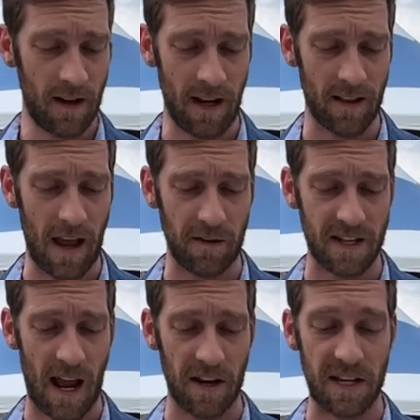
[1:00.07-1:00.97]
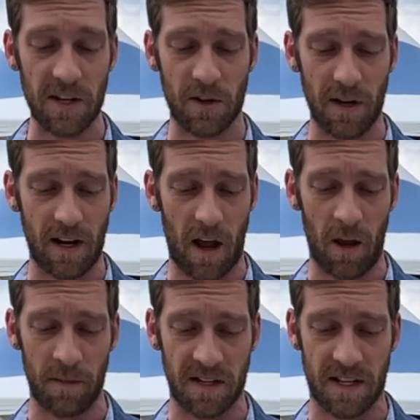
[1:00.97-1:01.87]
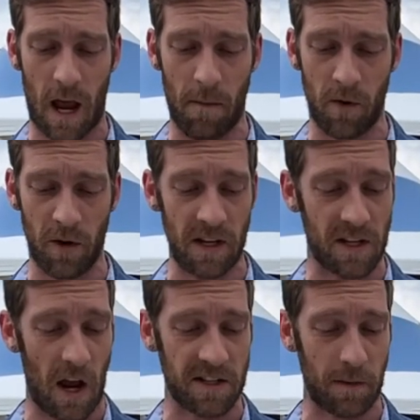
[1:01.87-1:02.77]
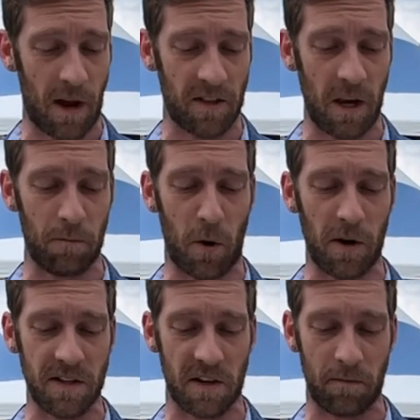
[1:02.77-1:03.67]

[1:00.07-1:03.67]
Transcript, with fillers: In Lifestyles, history columnist Tom Mooney talks about the importance of